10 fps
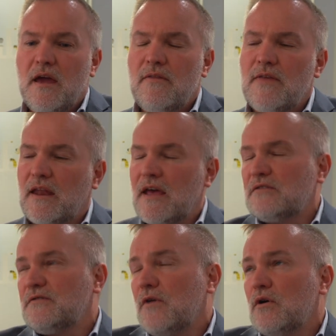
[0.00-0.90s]
that
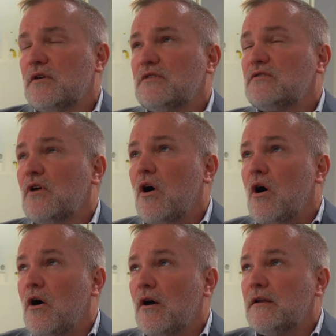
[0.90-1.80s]
has focused
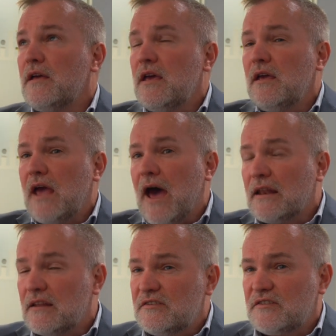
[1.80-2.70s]
on
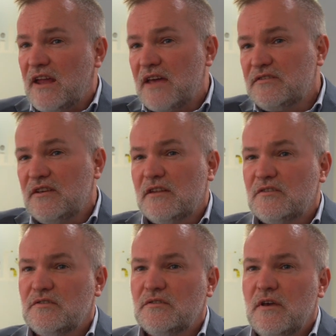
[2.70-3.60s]
unlisted
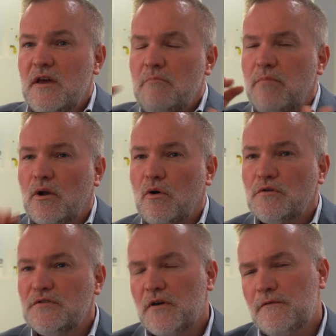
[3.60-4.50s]
assets, but
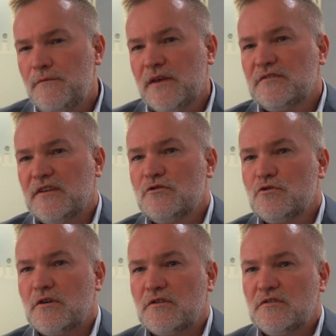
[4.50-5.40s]
also fixed
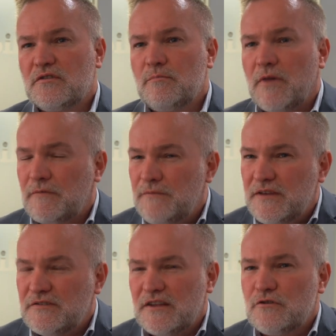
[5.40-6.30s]
interest
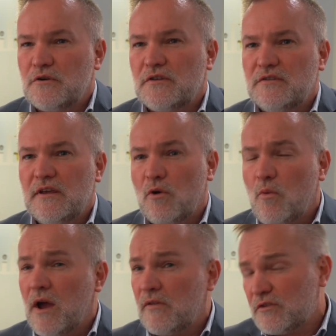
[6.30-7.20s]
in a
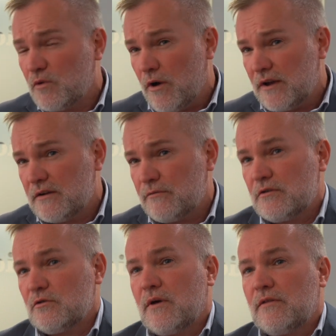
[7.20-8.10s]
way that's quite
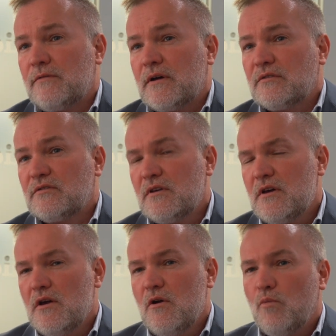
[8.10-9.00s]
different to other funds.
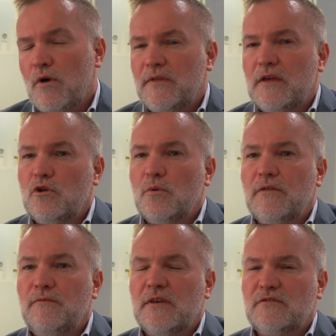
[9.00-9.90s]
What they do
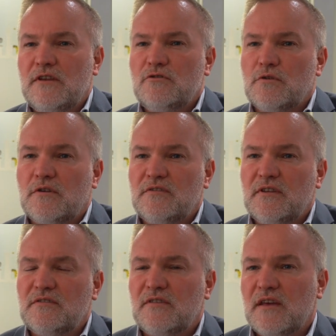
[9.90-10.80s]
with fixed interest
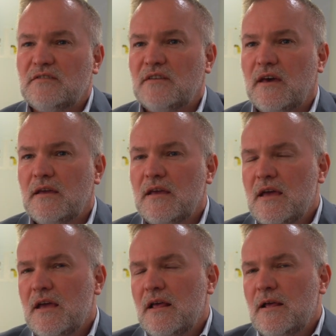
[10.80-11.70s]
is they say,
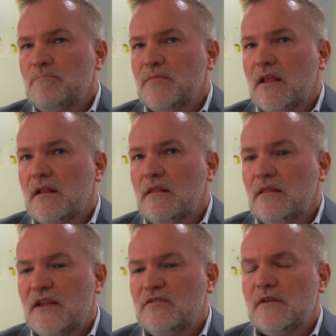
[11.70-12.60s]
let's